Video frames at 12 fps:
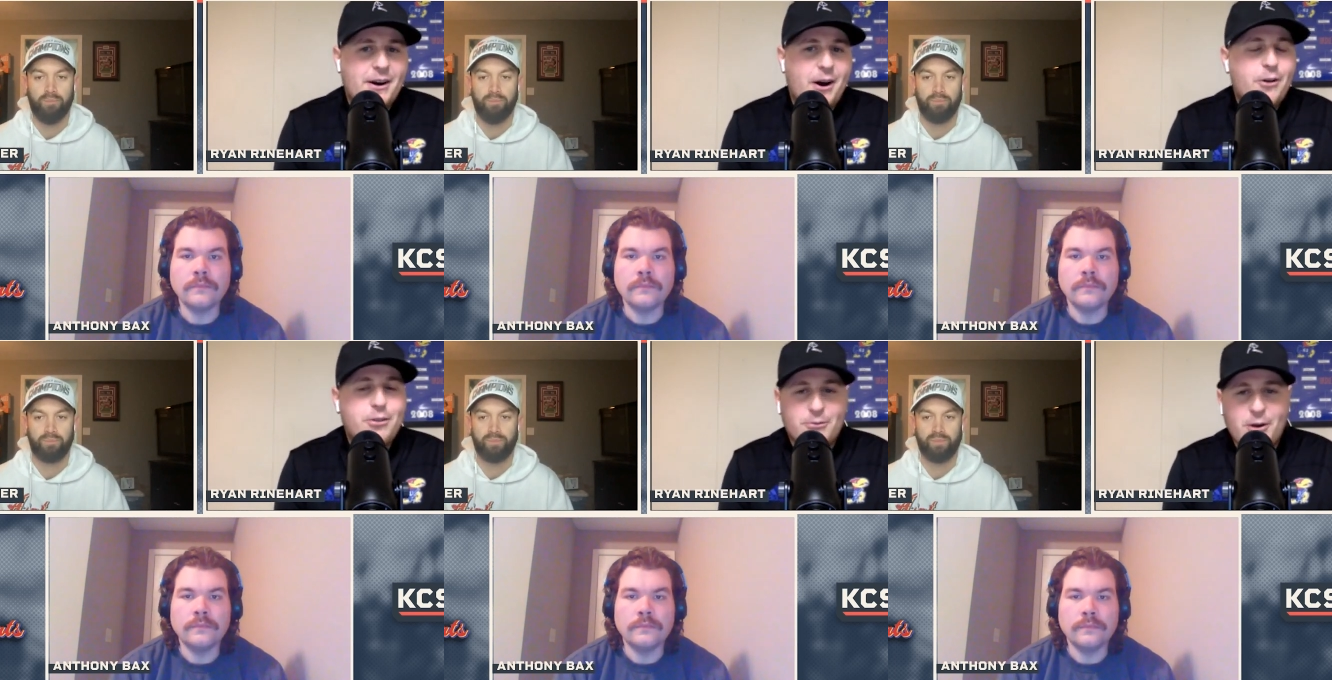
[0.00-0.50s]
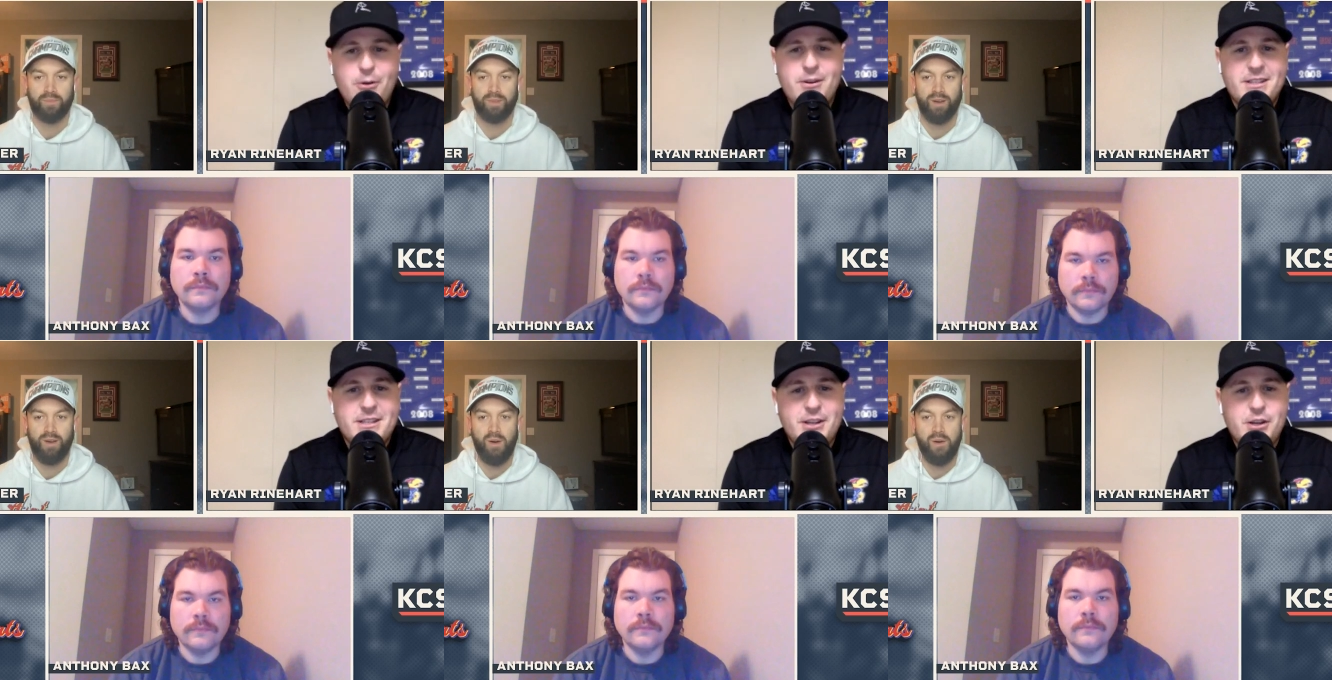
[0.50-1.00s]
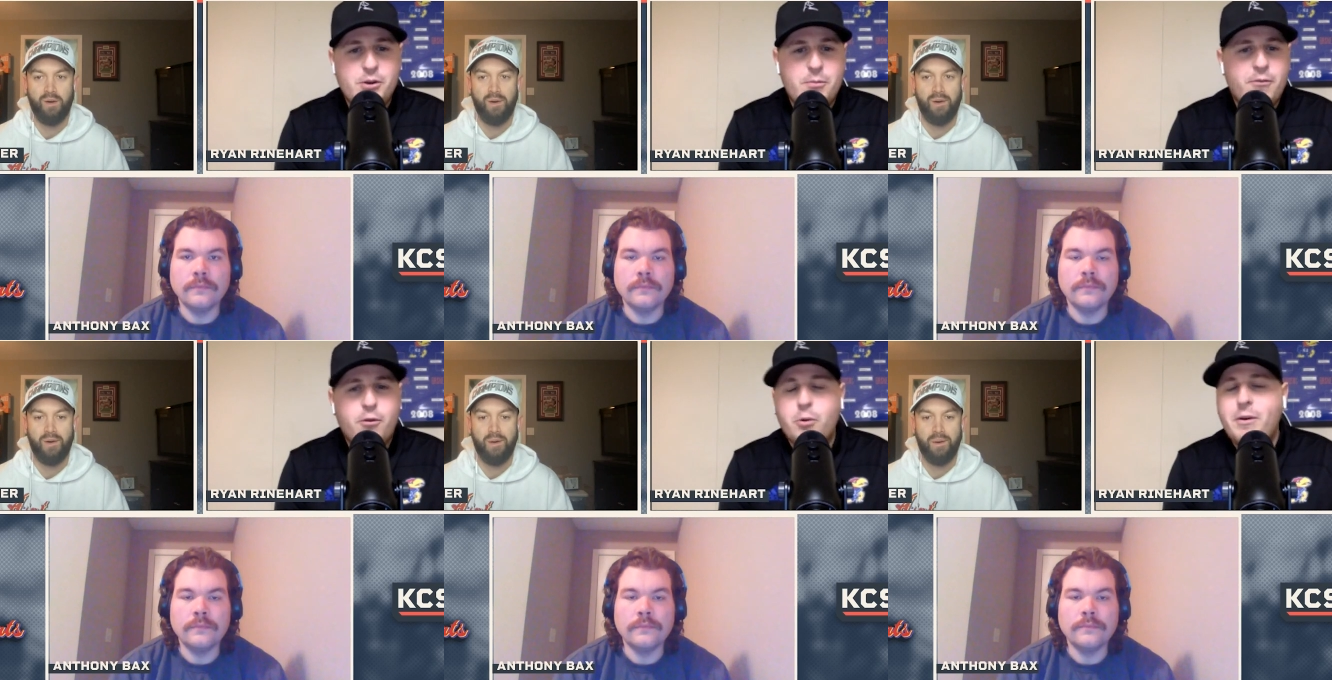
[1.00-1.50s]
Speaker 1: I'll throw it to you.
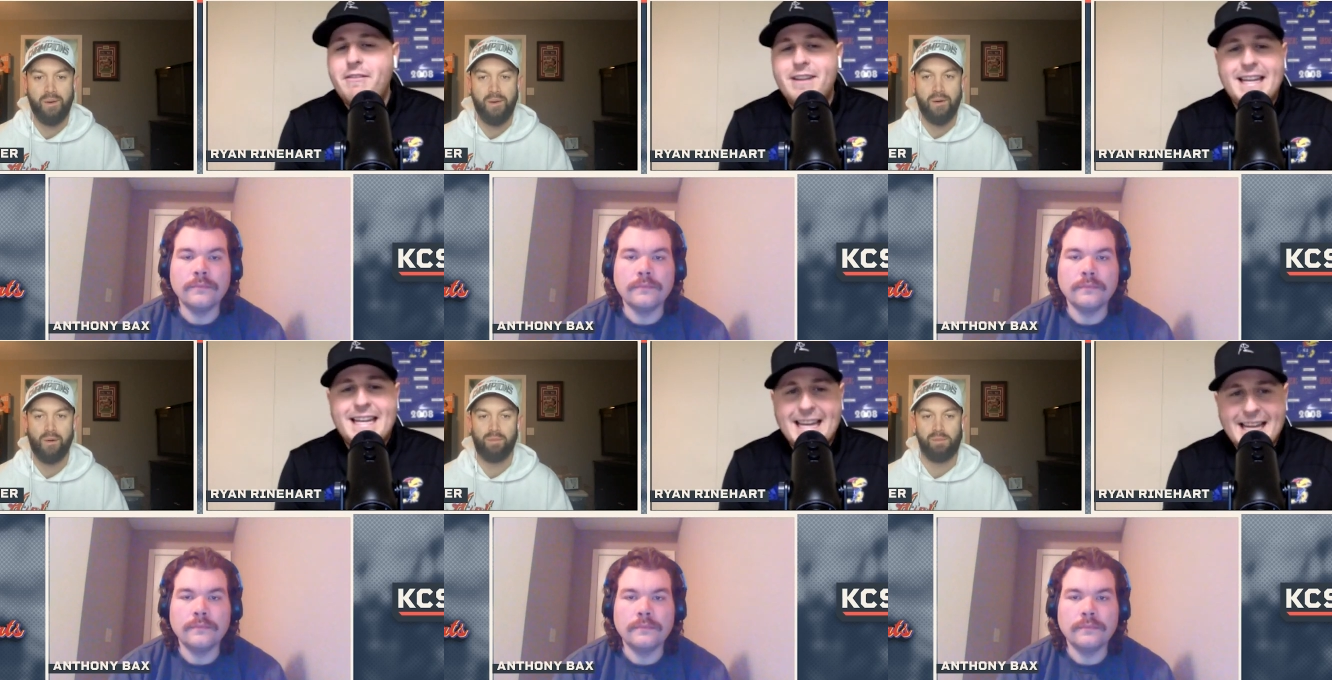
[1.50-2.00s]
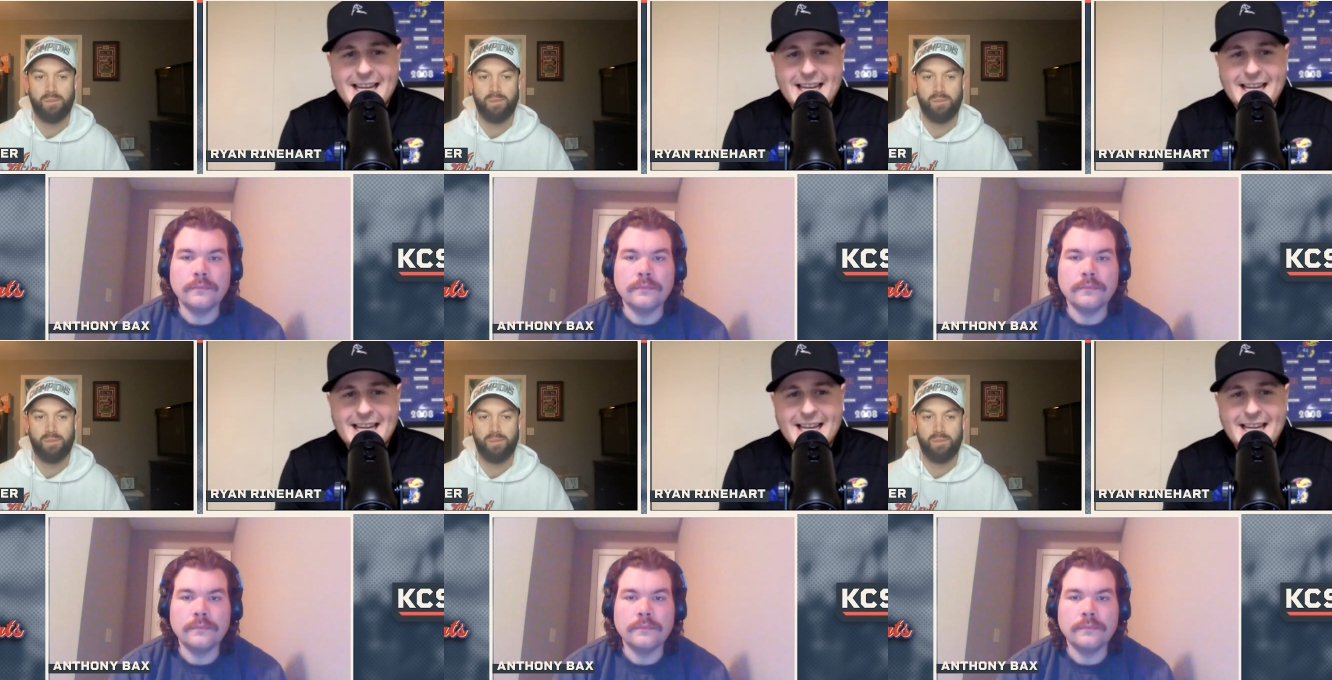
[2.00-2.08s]
Before we even get